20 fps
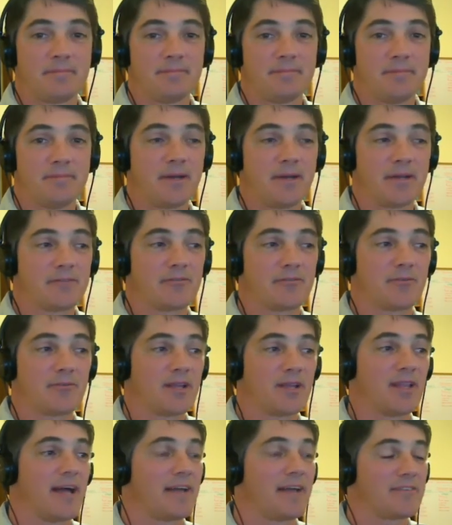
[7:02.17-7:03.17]
They don't even
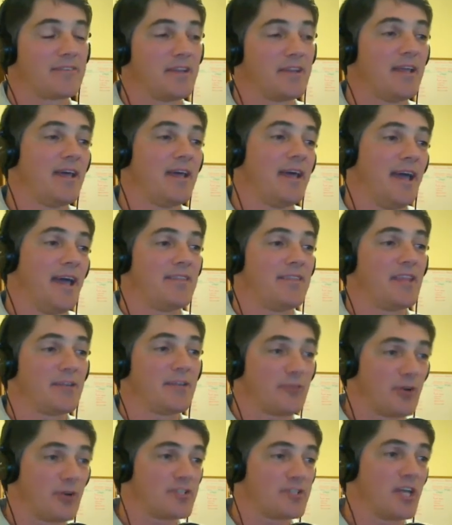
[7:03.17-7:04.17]
realize it. And then,
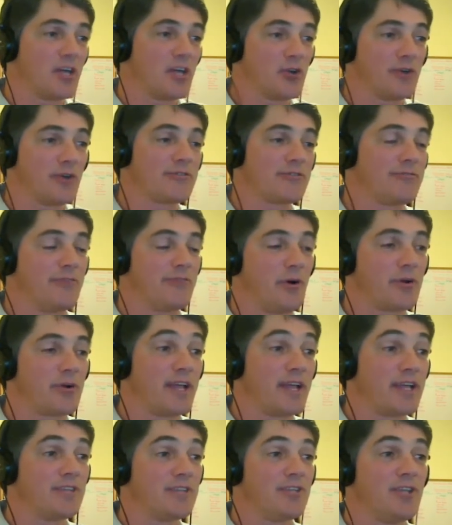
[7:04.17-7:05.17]
of course, they get off the phone
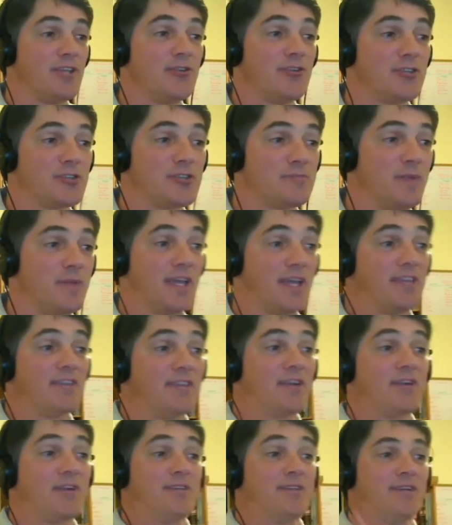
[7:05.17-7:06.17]
and they continue to speak,
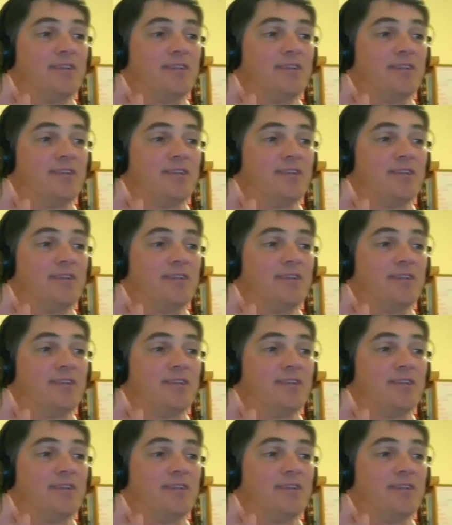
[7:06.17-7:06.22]
and